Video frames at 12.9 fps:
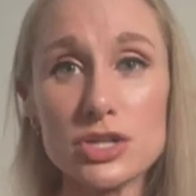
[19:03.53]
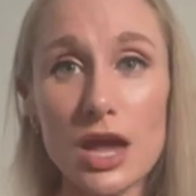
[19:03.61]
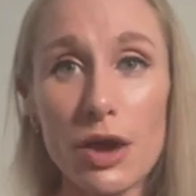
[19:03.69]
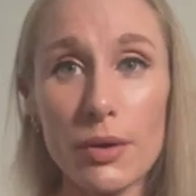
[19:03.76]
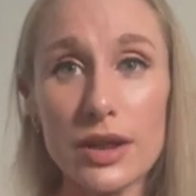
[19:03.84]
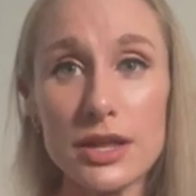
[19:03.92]

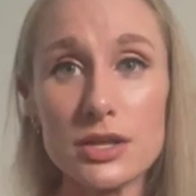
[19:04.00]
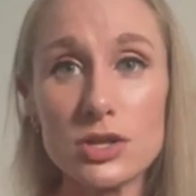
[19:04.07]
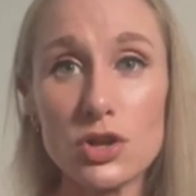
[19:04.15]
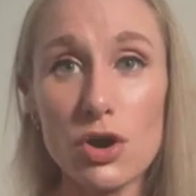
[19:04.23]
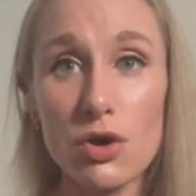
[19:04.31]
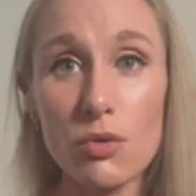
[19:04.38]
I want to
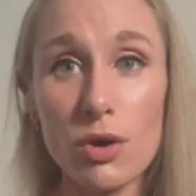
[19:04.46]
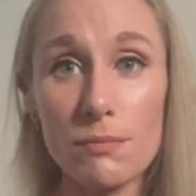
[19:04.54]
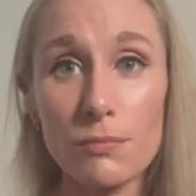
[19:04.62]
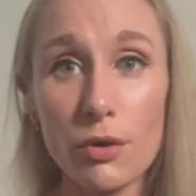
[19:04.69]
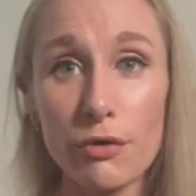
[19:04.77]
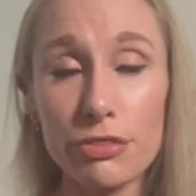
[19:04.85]
know what
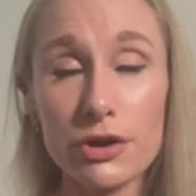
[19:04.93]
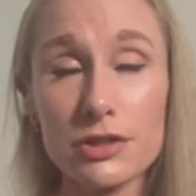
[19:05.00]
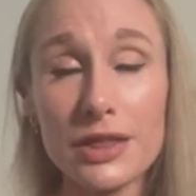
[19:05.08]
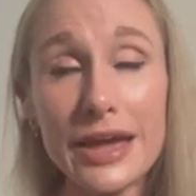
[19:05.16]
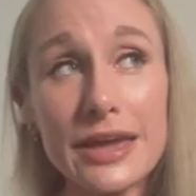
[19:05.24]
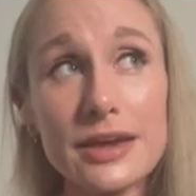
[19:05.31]
both are
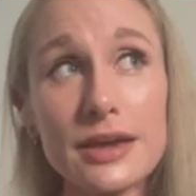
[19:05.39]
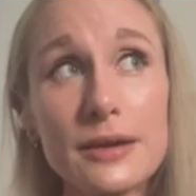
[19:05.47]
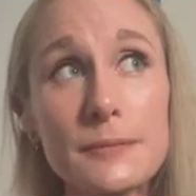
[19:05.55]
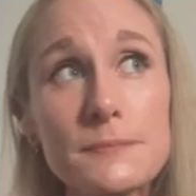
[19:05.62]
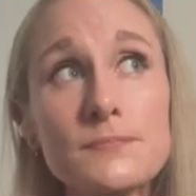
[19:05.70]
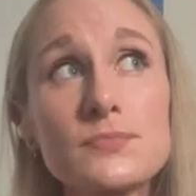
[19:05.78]
like
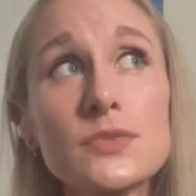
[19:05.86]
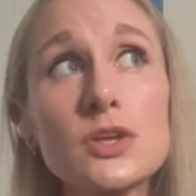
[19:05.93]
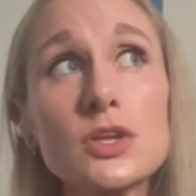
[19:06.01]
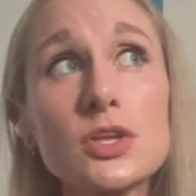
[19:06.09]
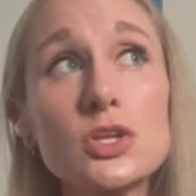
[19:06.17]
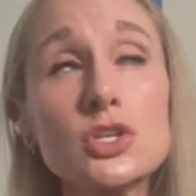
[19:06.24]

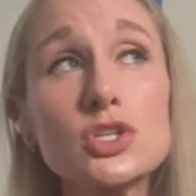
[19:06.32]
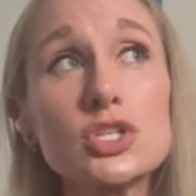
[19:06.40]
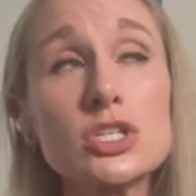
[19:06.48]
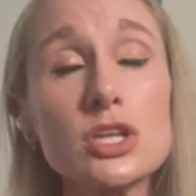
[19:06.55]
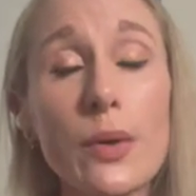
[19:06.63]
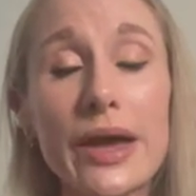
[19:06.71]

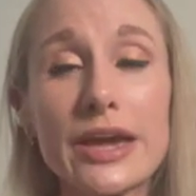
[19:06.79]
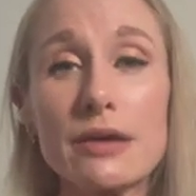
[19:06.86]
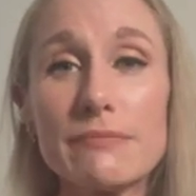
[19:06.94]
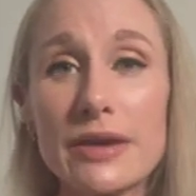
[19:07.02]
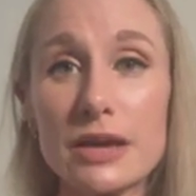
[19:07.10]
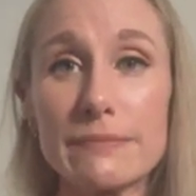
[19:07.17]
so I
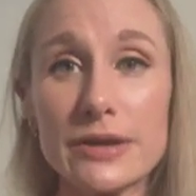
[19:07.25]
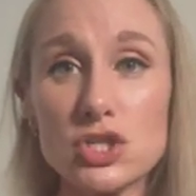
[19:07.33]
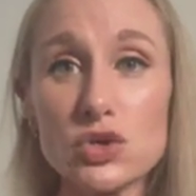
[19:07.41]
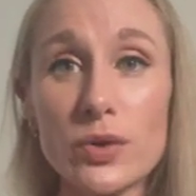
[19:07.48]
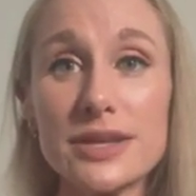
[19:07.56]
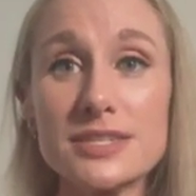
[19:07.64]
can make my
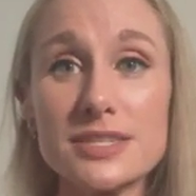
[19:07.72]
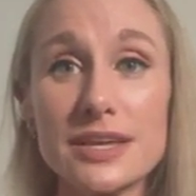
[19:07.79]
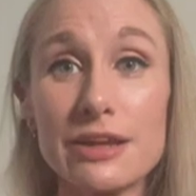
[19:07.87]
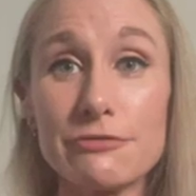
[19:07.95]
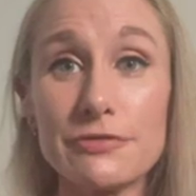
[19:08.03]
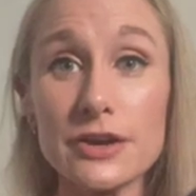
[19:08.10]
choice, and
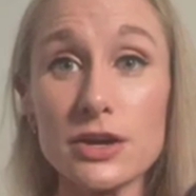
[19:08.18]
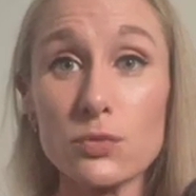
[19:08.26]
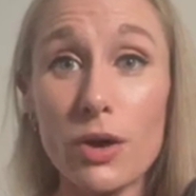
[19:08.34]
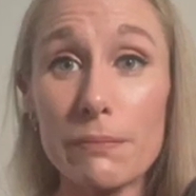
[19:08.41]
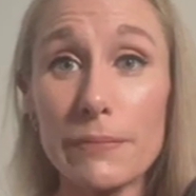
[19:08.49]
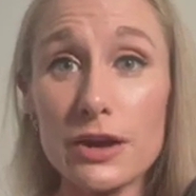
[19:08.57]
I figured
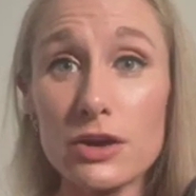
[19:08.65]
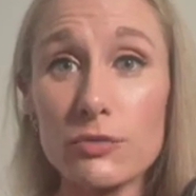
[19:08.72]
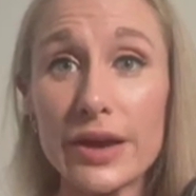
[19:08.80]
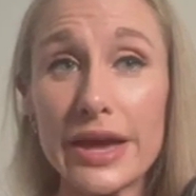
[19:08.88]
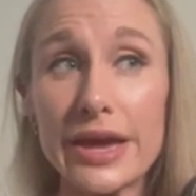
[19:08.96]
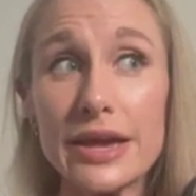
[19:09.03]
what better
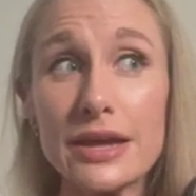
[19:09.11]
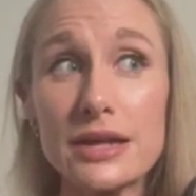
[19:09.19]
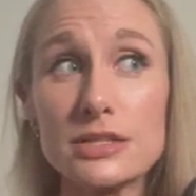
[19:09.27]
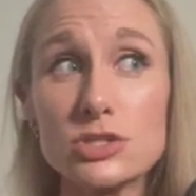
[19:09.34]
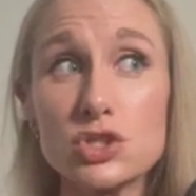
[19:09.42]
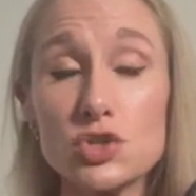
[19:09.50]
way
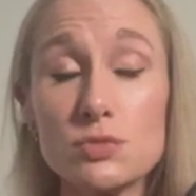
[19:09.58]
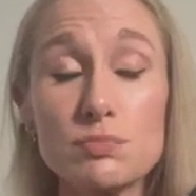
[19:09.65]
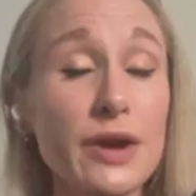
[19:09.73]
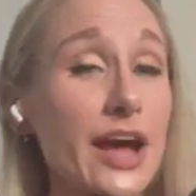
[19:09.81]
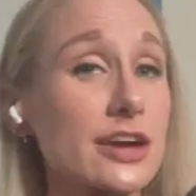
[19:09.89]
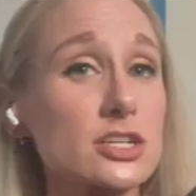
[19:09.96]
to
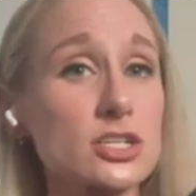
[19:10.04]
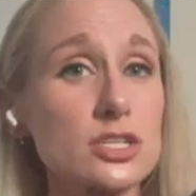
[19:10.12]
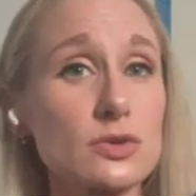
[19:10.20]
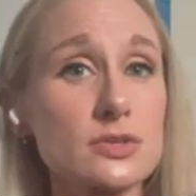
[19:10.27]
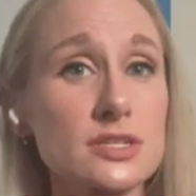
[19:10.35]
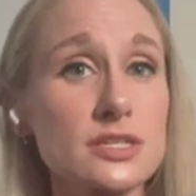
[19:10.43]
practice
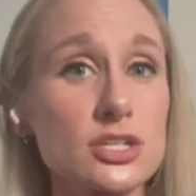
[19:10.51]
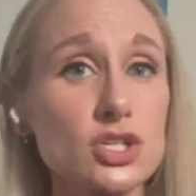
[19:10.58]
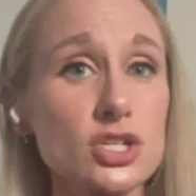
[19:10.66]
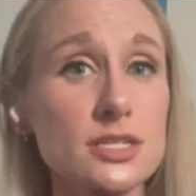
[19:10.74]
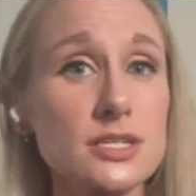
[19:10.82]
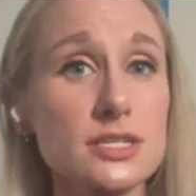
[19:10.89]
those
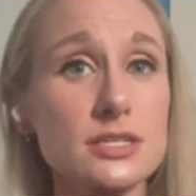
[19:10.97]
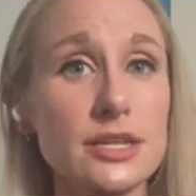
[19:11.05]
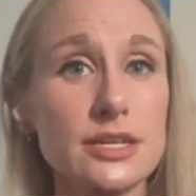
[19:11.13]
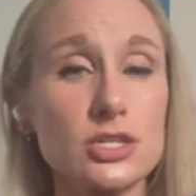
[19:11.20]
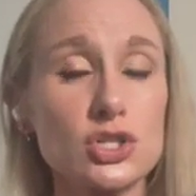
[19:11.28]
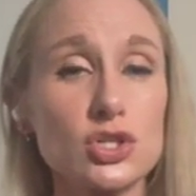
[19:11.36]
stitches
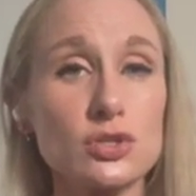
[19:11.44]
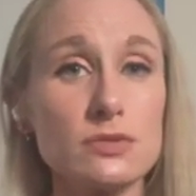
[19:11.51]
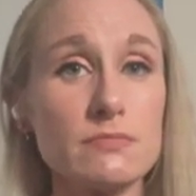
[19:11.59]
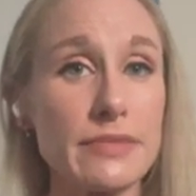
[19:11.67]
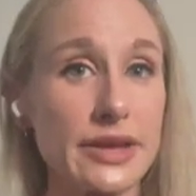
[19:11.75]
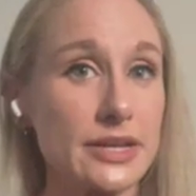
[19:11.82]
than
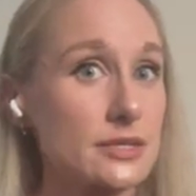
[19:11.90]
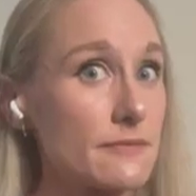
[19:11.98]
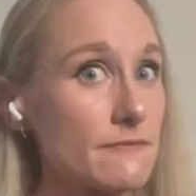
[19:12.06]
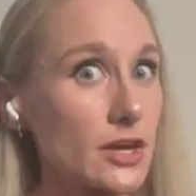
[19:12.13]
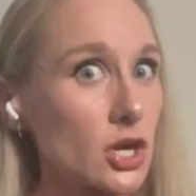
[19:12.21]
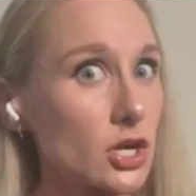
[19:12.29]
to make some
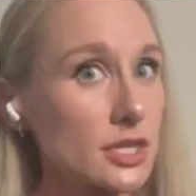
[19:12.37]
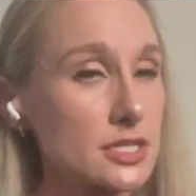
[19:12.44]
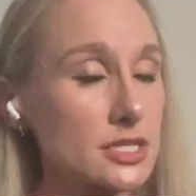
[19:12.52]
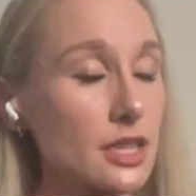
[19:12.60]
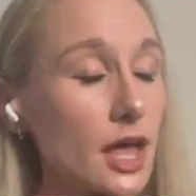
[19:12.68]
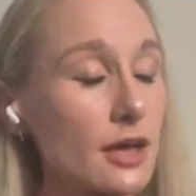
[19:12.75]

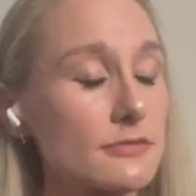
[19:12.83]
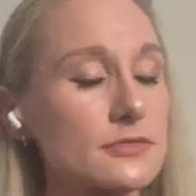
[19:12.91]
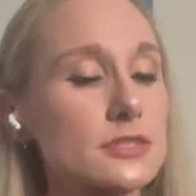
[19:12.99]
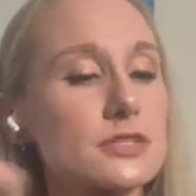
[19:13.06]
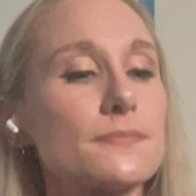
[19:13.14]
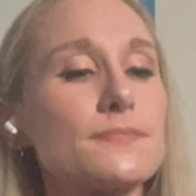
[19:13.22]
fingerless gloves.